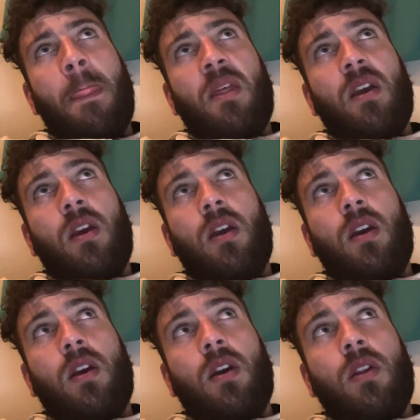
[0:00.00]

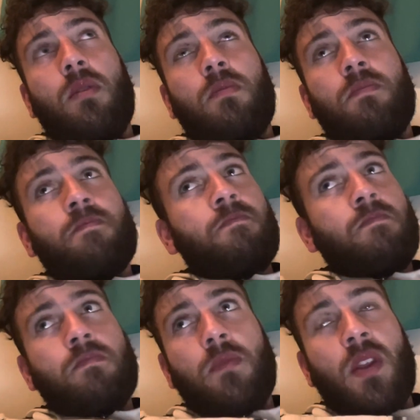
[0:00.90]
and
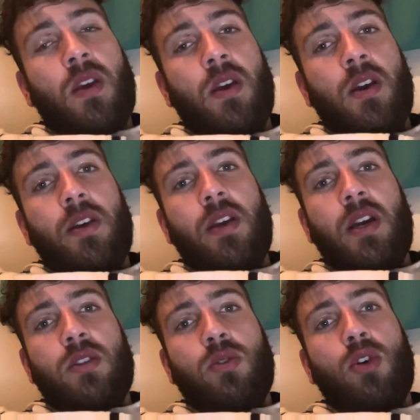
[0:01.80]
he had to